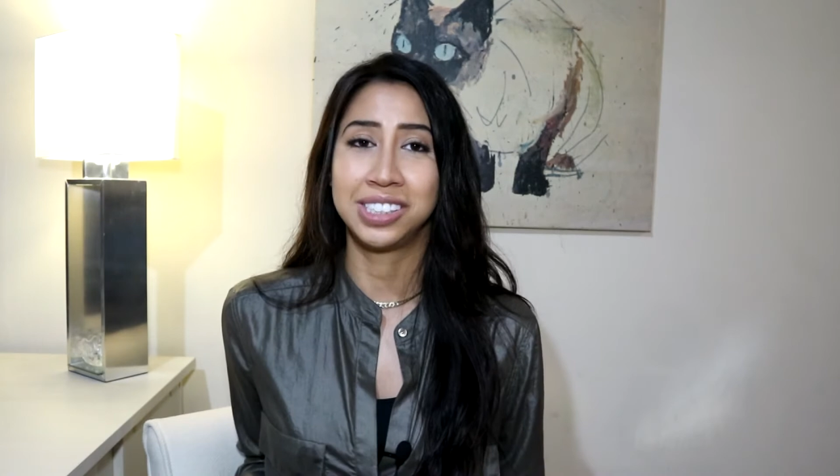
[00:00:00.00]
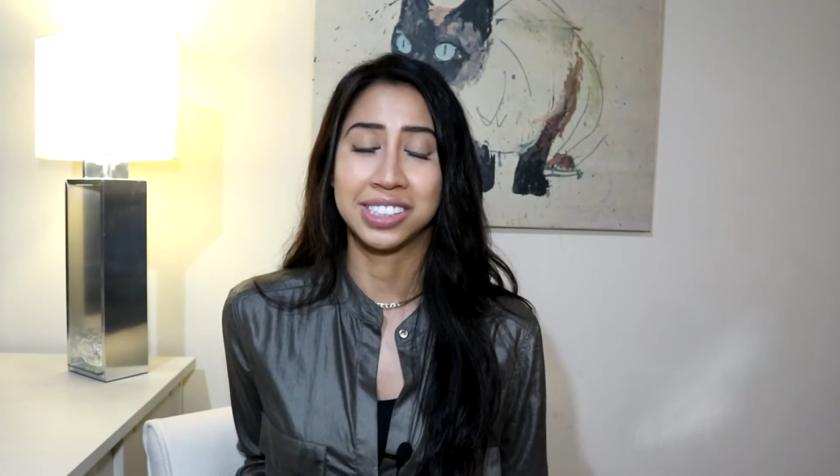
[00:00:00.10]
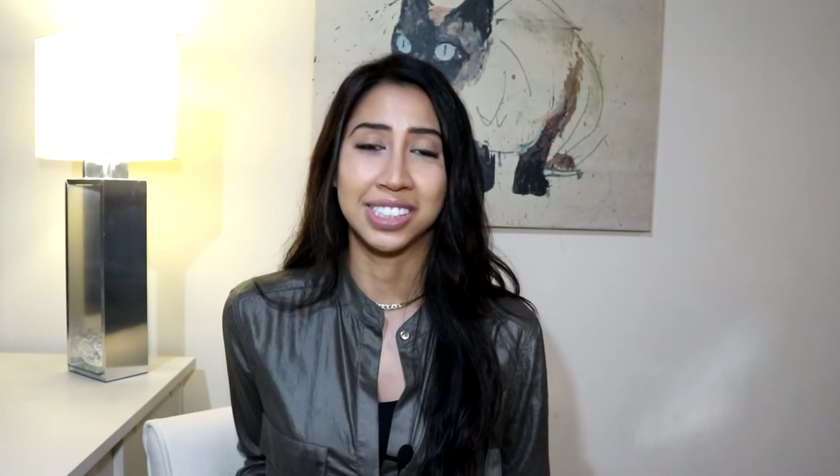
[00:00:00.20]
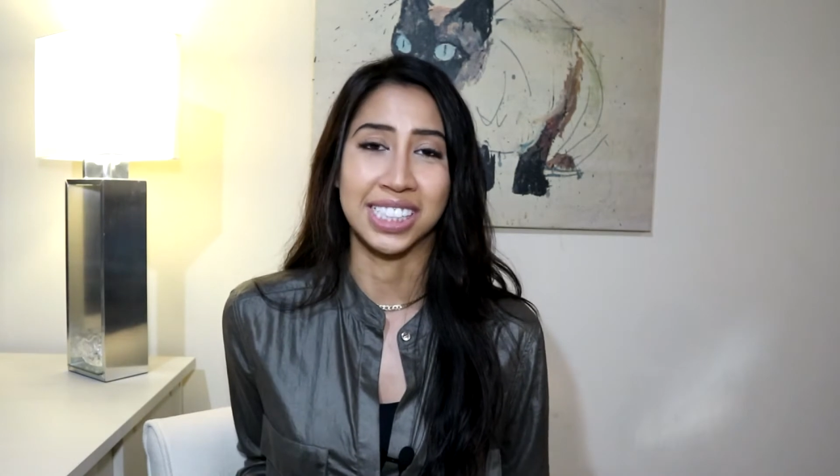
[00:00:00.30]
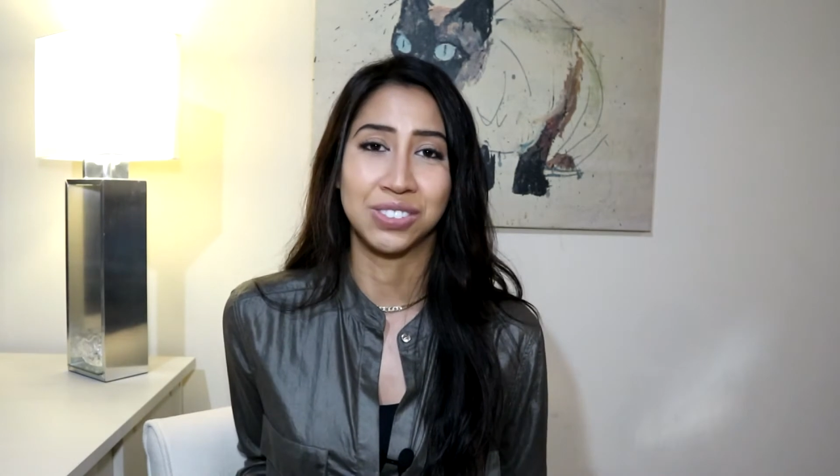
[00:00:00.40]

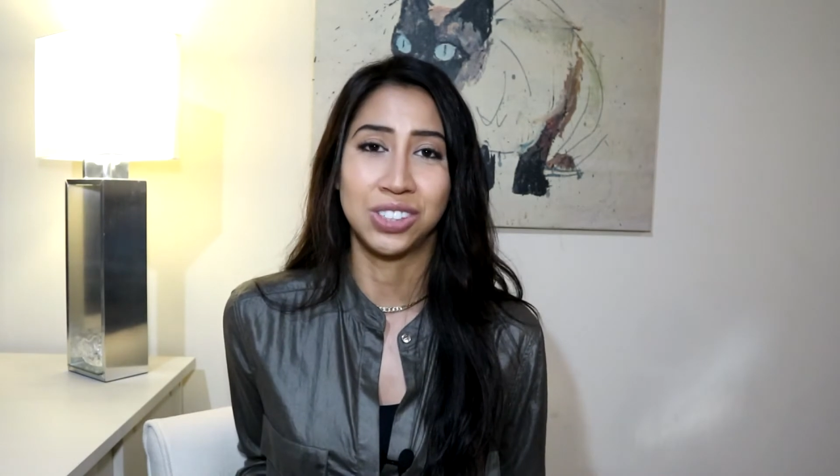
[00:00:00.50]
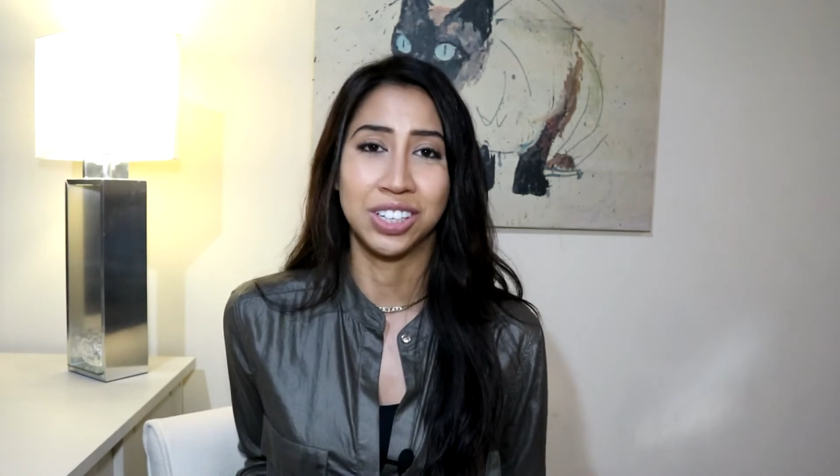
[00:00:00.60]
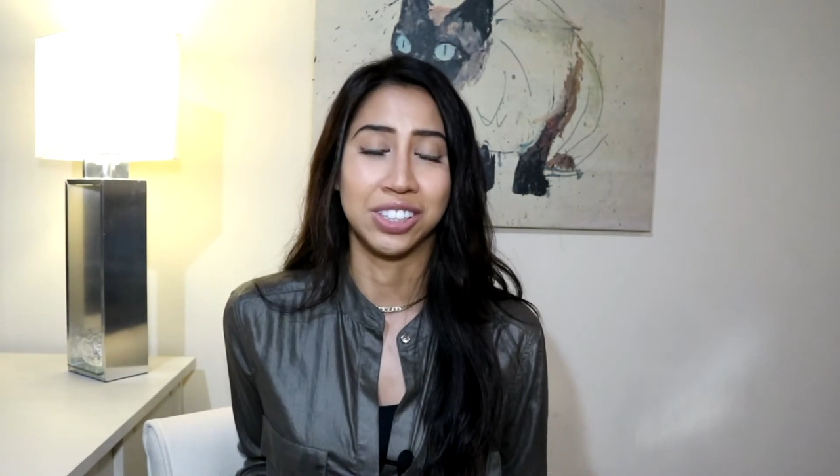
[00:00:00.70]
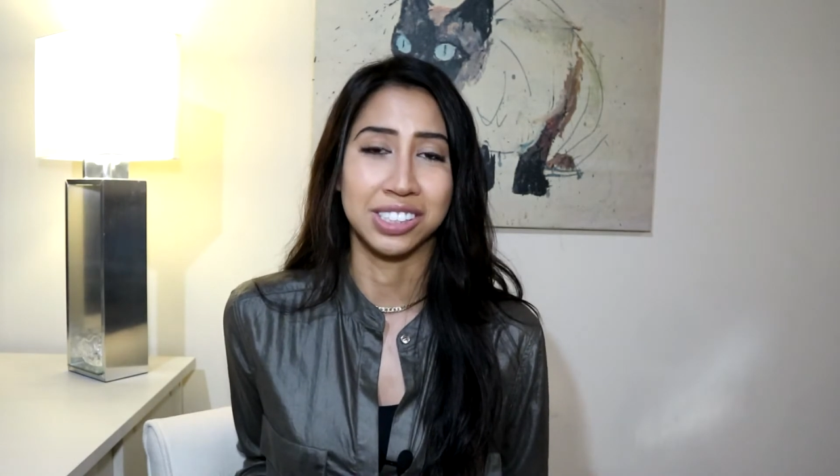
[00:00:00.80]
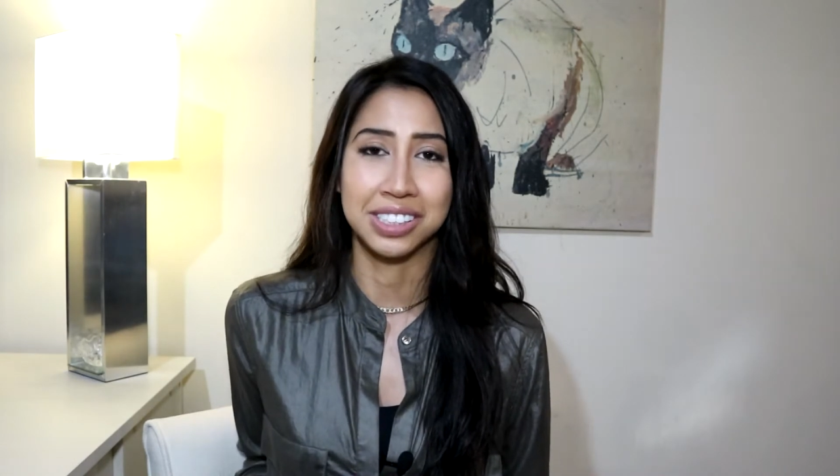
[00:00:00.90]
successful
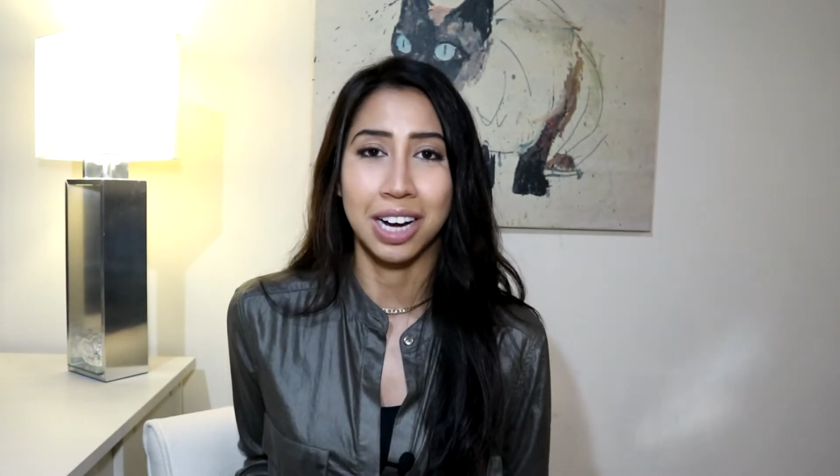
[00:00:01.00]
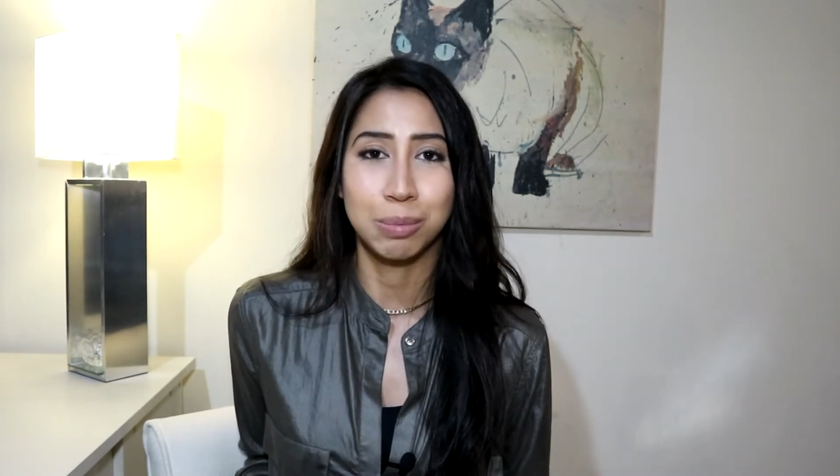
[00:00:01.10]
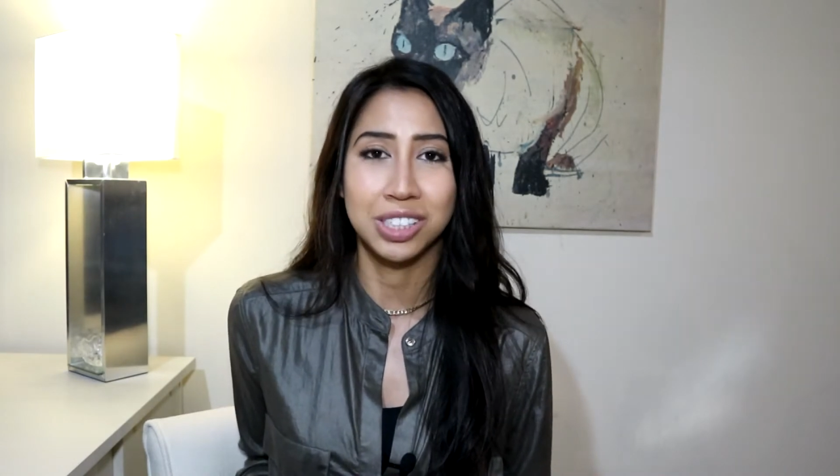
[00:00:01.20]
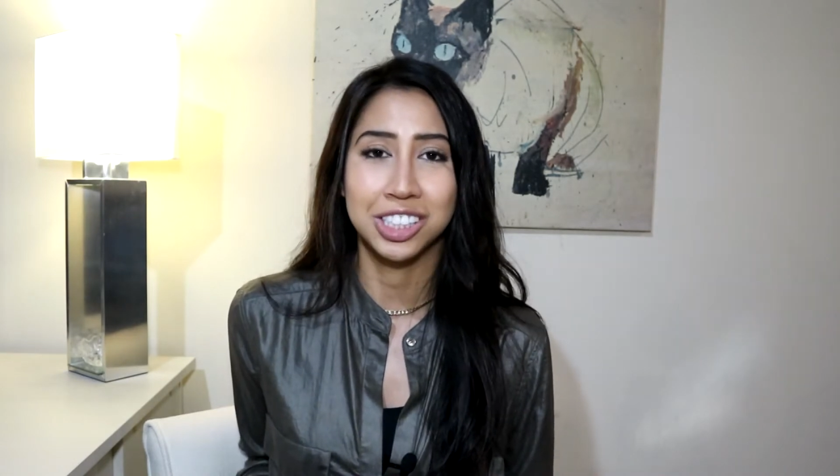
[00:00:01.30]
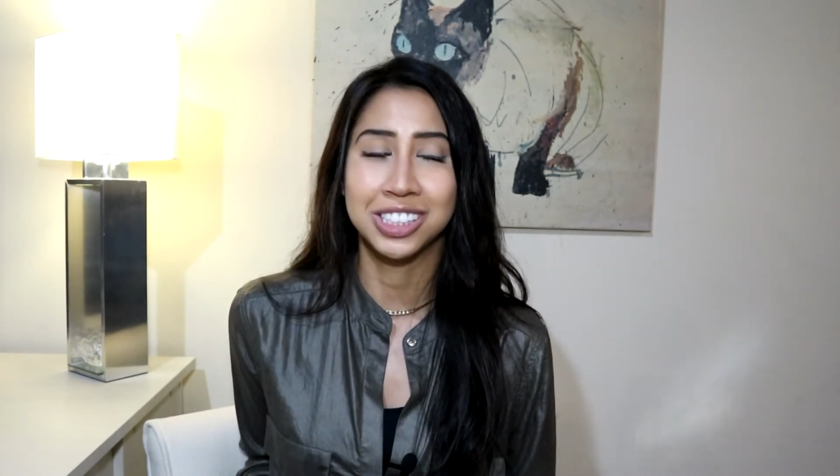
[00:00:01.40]
and they're
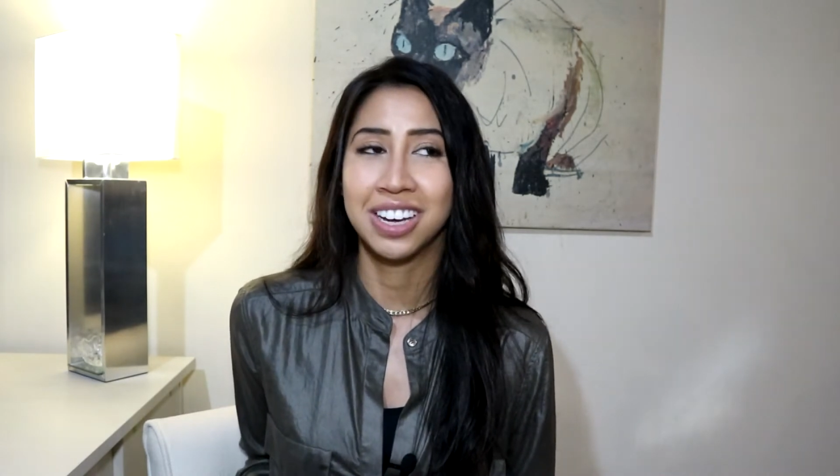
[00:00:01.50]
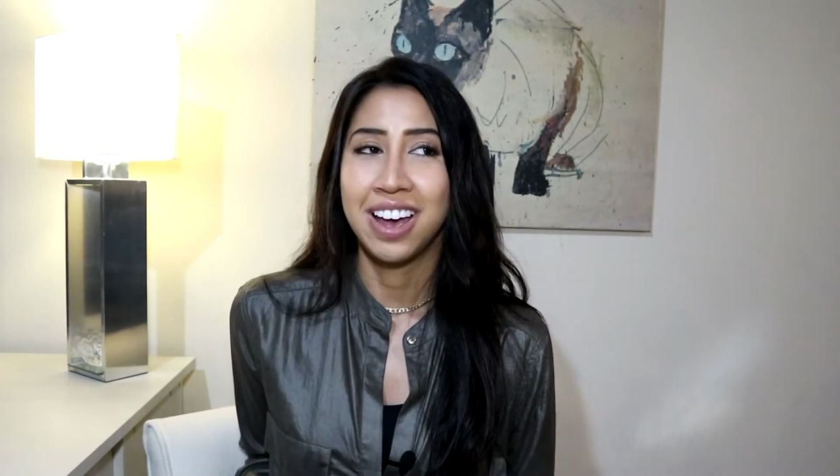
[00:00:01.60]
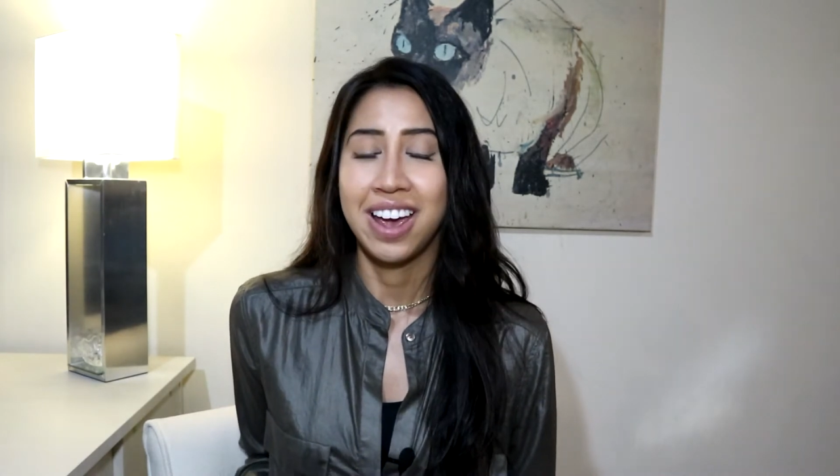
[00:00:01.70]
established,